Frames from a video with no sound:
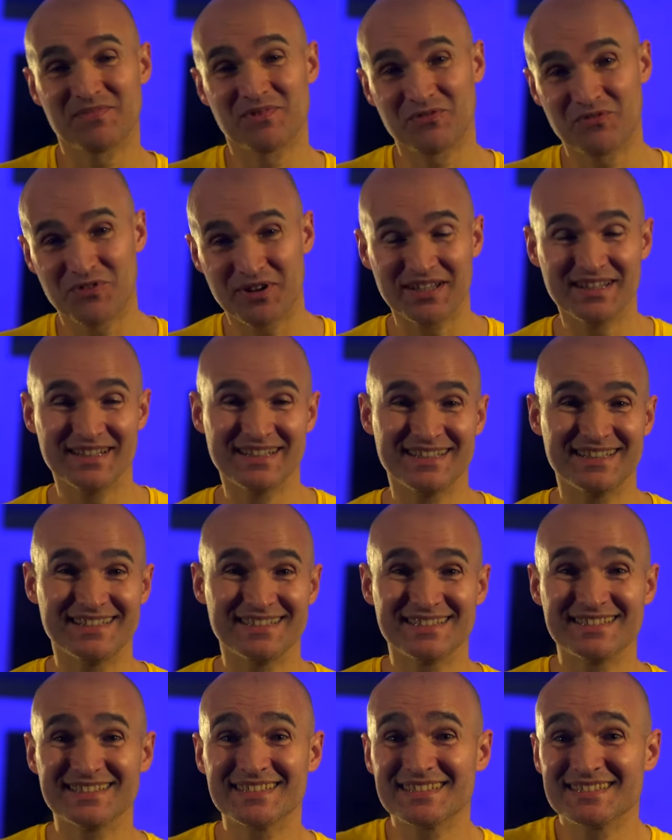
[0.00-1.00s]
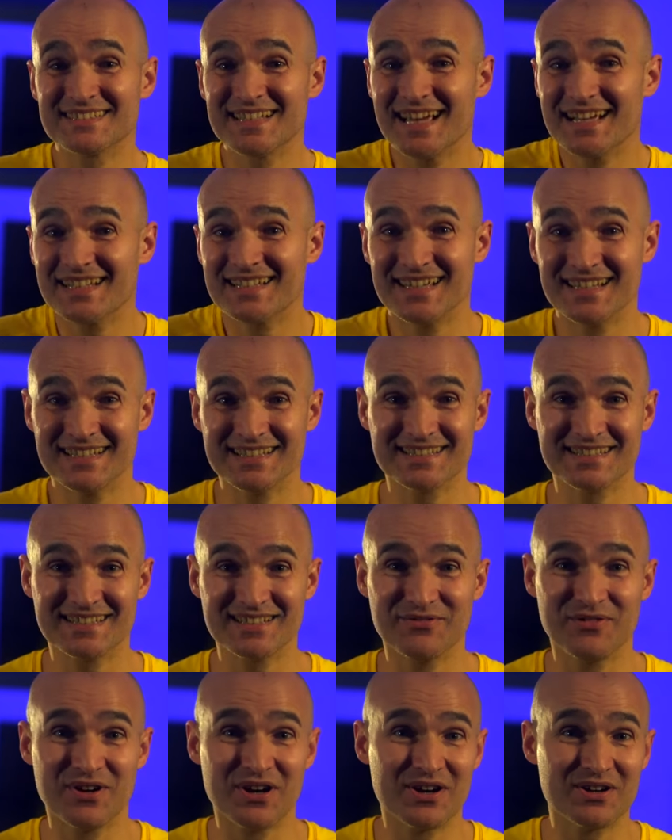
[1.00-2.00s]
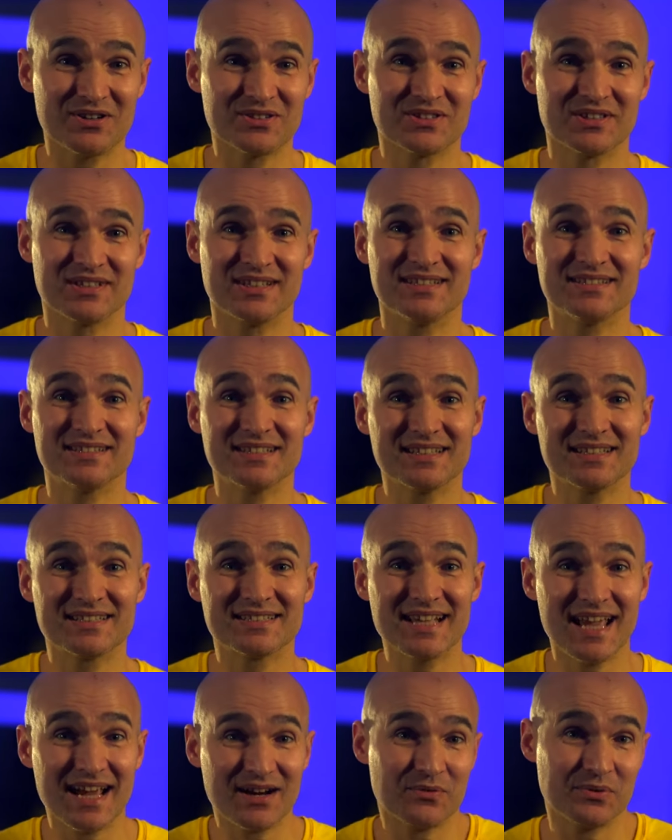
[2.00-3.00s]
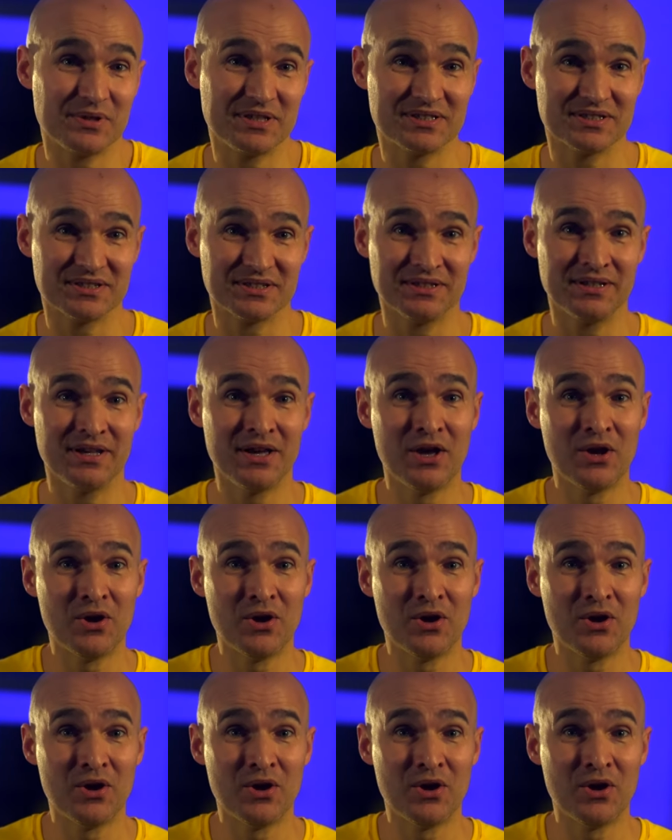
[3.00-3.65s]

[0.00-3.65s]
Frankly, this exact tendency of ours is the exact reason